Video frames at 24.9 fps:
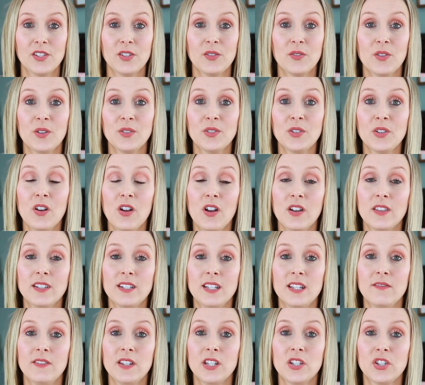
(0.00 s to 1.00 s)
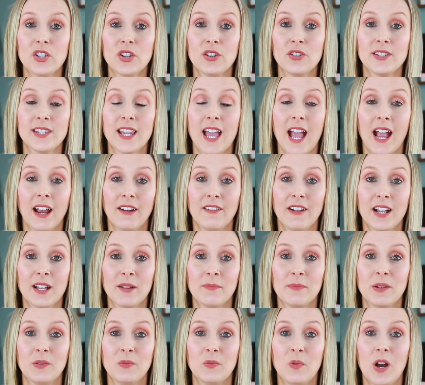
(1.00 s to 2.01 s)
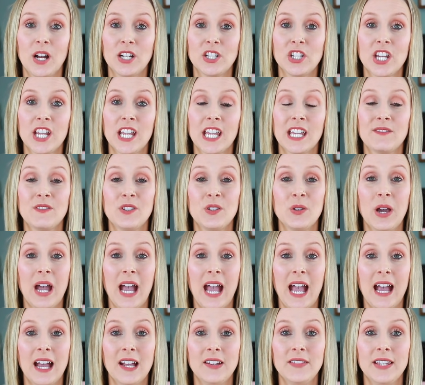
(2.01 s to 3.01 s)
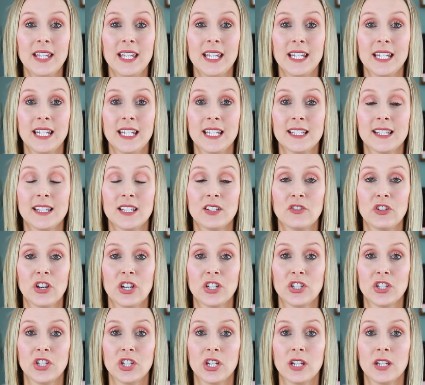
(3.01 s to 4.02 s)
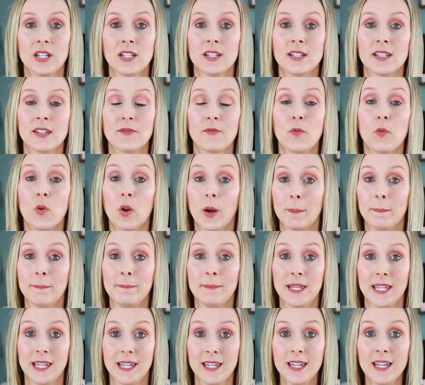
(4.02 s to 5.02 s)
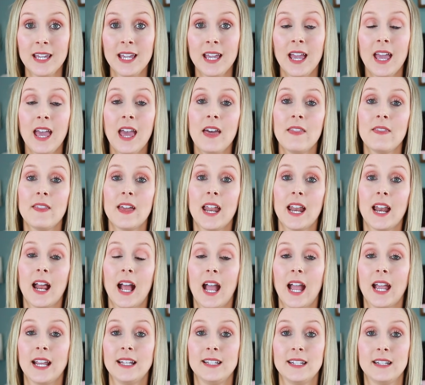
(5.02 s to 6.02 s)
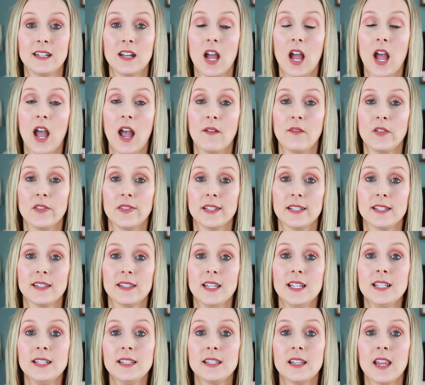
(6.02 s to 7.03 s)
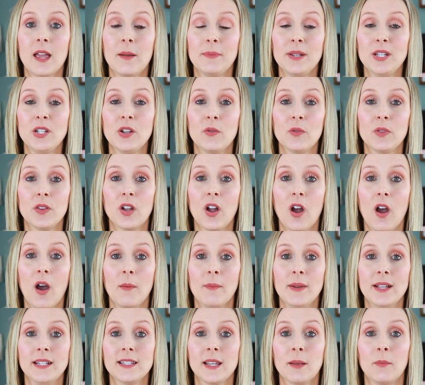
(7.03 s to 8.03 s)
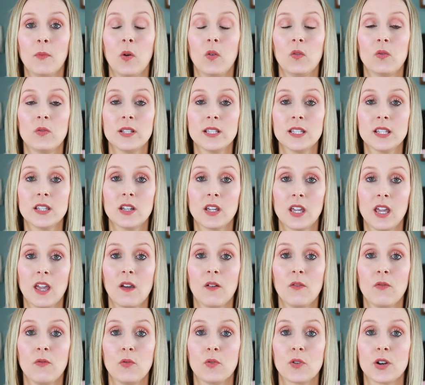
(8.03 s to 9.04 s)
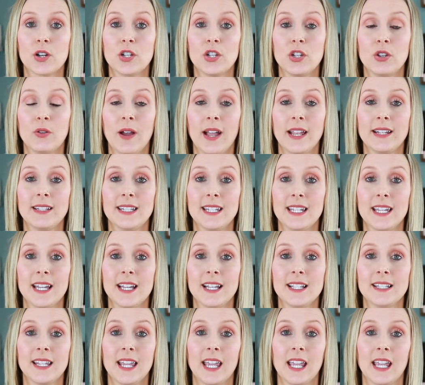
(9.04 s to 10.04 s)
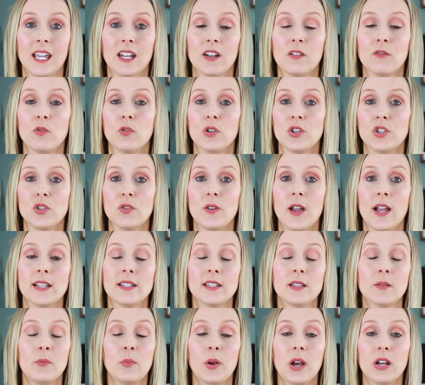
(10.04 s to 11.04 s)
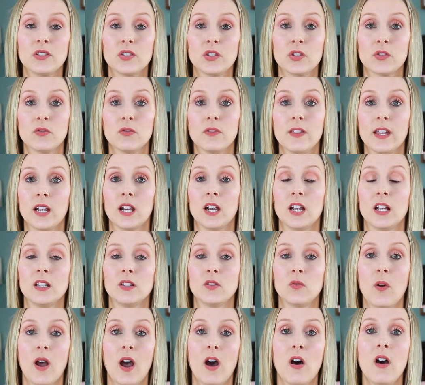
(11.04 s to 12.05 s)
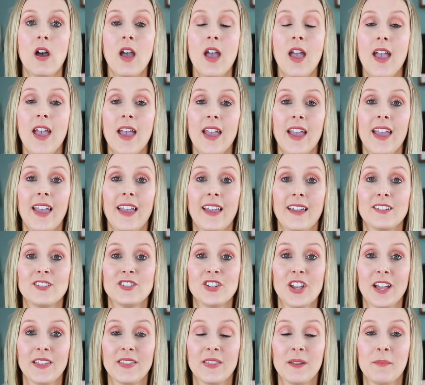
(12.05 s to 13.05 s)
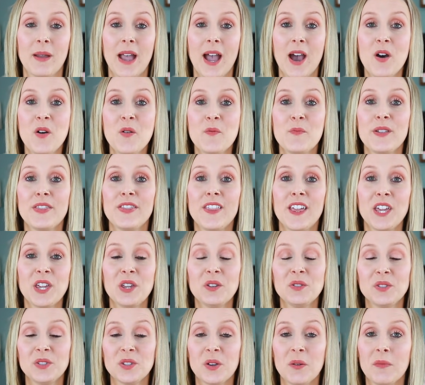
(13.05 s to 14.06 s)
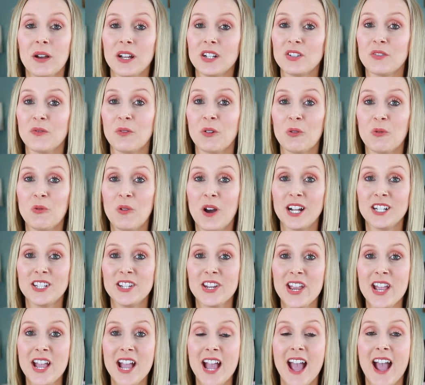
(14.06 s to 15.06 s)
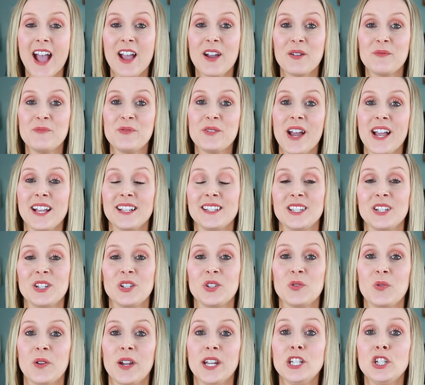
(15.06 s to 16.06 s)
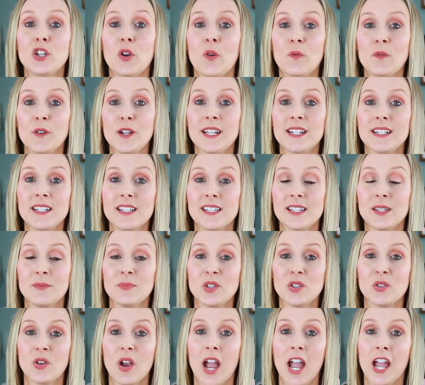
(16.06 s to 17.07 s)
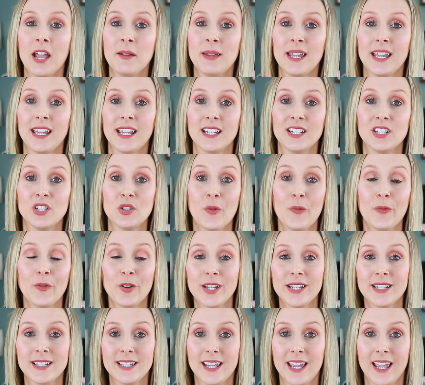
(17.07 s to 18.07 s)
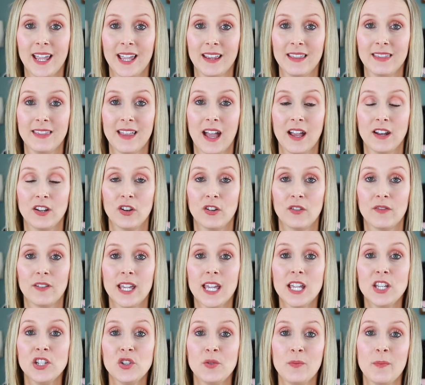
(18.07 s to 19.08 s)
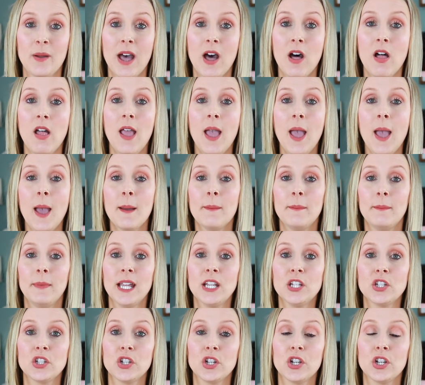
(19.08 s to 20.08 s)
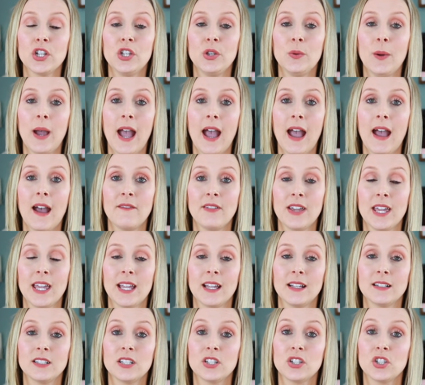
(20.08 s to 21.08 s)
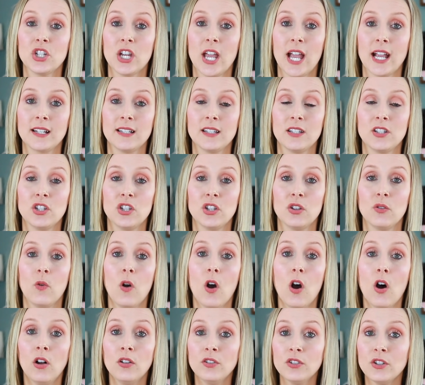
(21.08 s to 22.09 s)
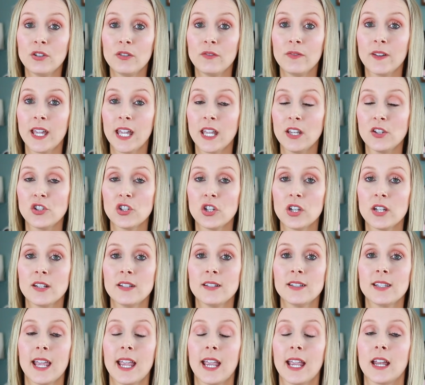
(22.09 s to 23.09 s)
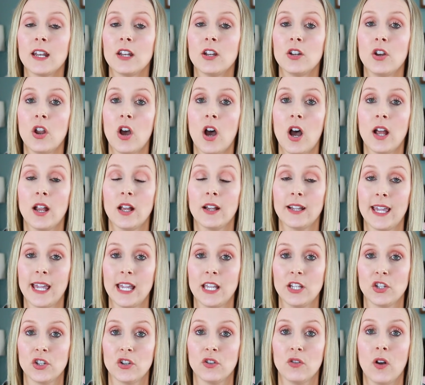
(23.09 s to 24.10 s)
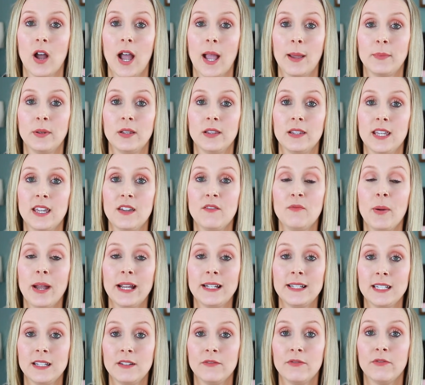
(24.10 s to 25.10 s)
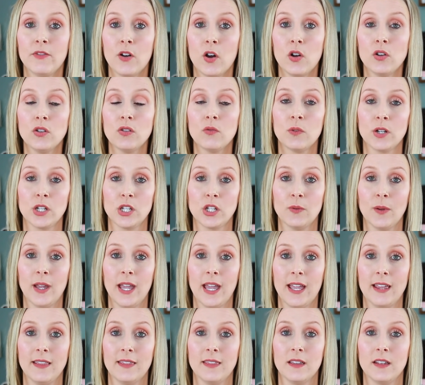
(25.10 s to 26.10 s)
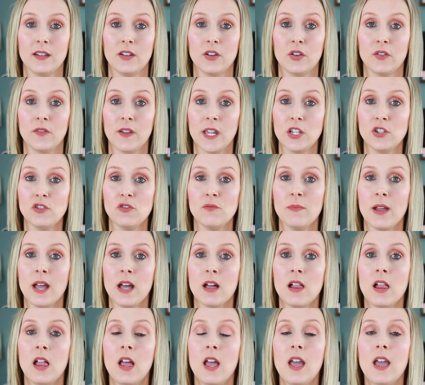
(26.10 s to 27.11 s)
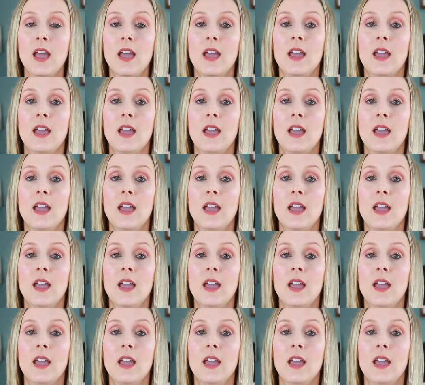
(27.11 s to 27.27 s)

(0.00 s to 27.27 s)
So those are all the TV shows that I recommend watching. If you have any suggestions for me that I did not have on this list, let me know in the comments. I'm always looking for new ideas and of course you guys can browse through there as well and check them out. But thank you so much for watching. I hope you guys enjoyed. Don't forget to subscribe and don't forget to hit that notification bell. Make sure you have it checked to all notifications and not occasional. I believe by default when you hit the notification bell,